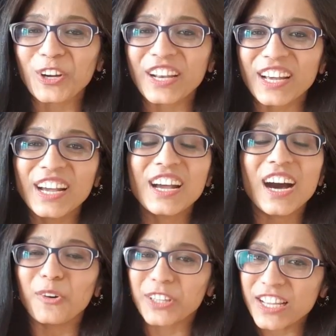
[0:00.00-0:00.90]
on,
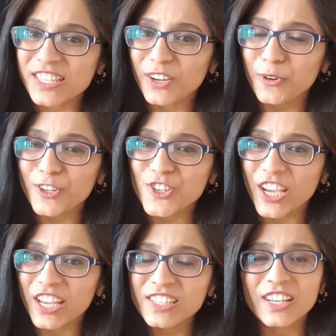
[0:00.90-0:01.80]
how things are going to
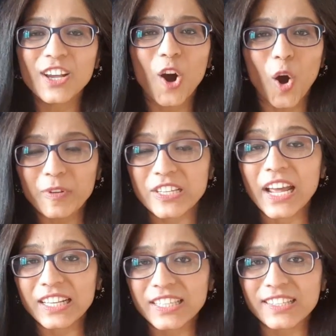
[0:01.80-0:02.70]
change.
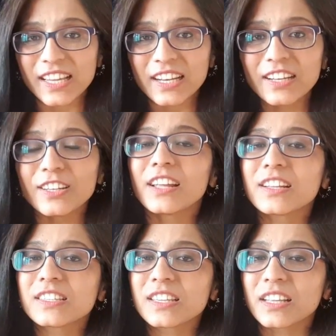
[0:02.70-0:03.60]
Obviously, as I said,
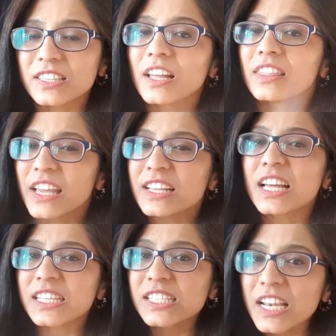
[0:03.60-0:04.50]
there is
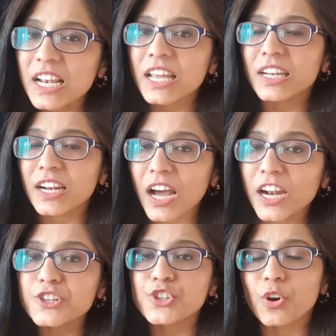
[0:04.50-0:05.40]
things are still in an
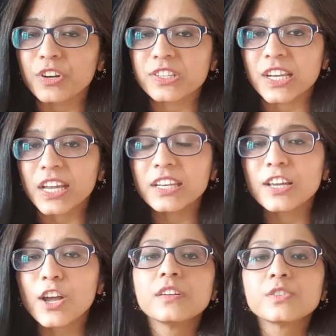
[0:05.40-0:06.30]
unsure
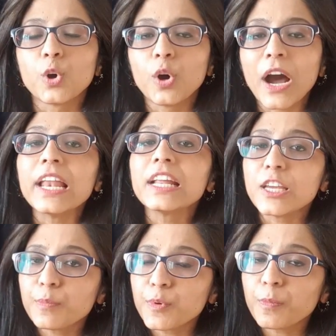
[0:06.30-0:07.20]
state. So
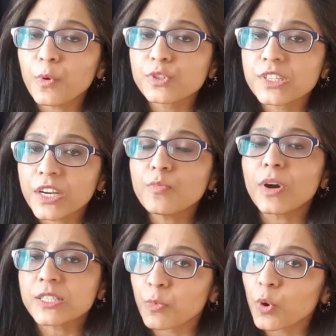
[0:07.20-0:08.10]
I'll keep you
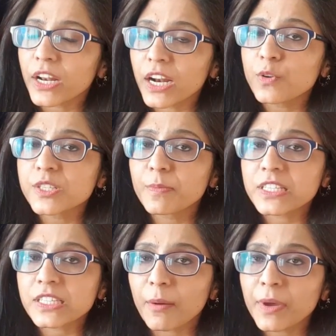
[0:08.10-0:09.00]
posted once more
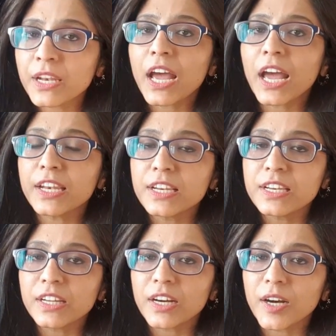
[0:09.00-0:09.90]
announcements come in,
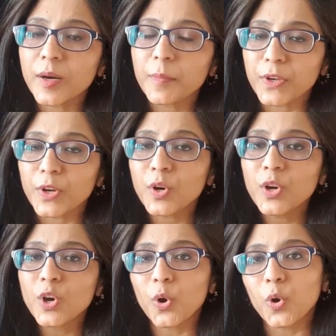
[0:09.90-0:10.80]
and you
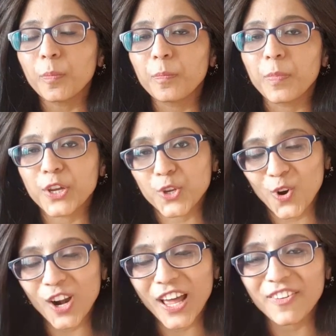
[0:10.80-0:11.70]
know, hope
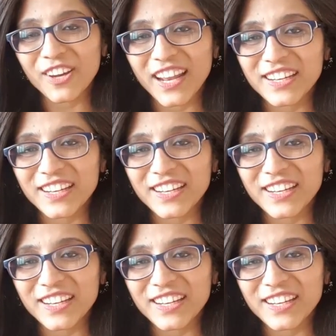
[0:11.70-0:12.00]
you all have a